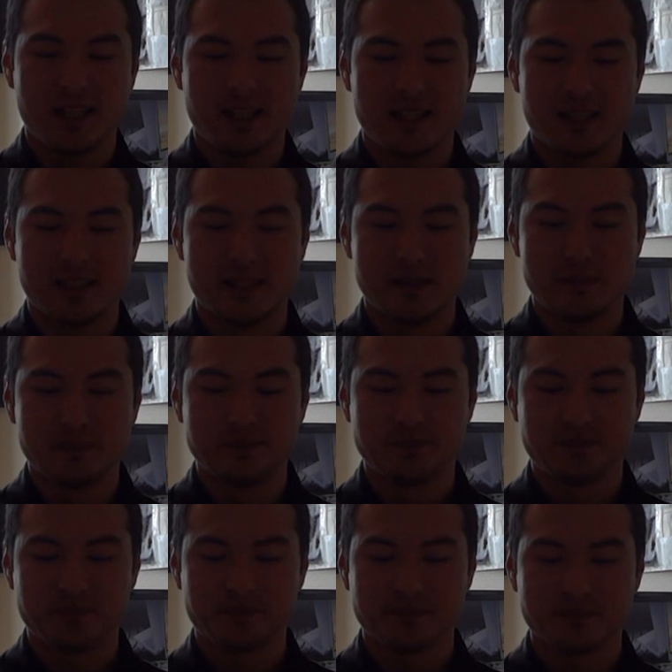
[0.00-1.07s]
But
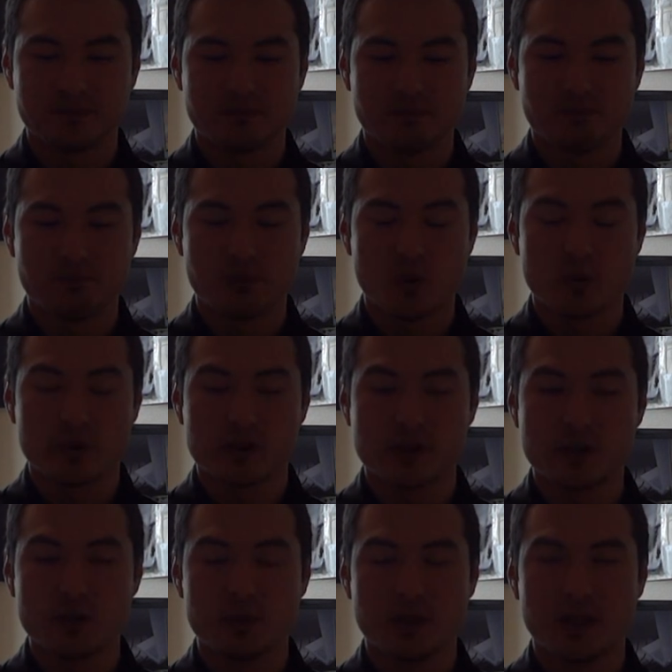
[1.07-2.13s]
we're
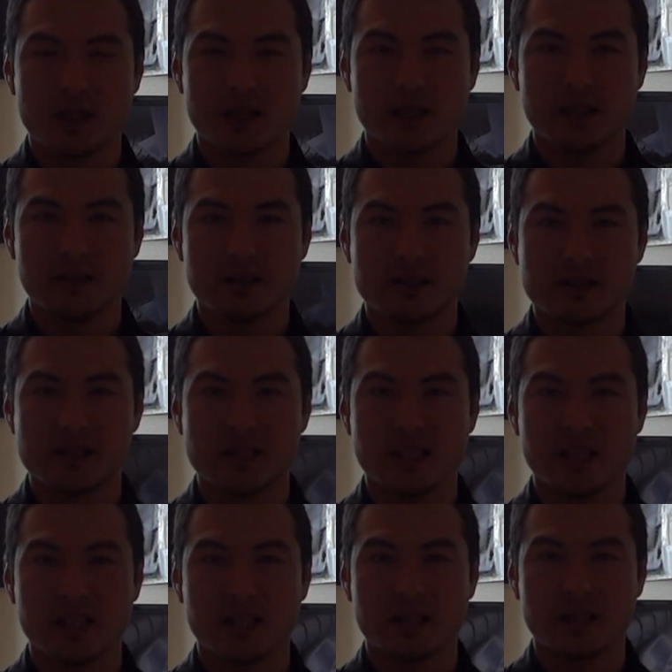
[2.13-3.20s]
super lucky in the
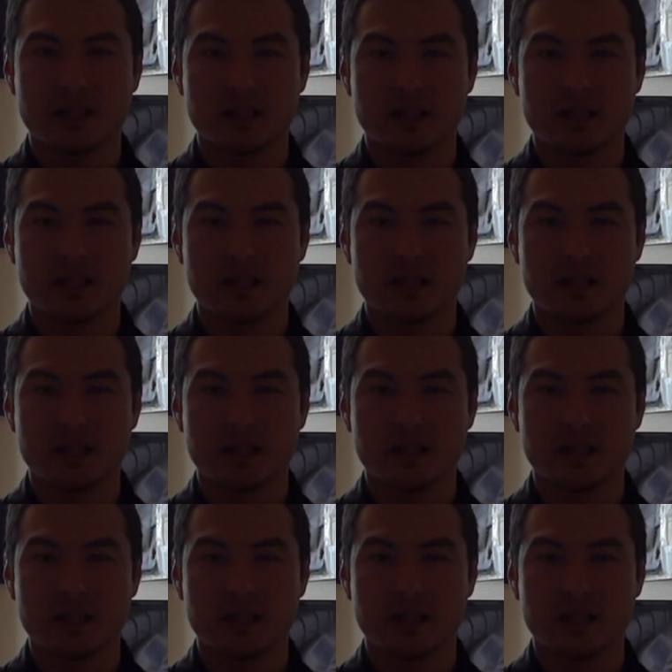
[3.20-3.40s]
city.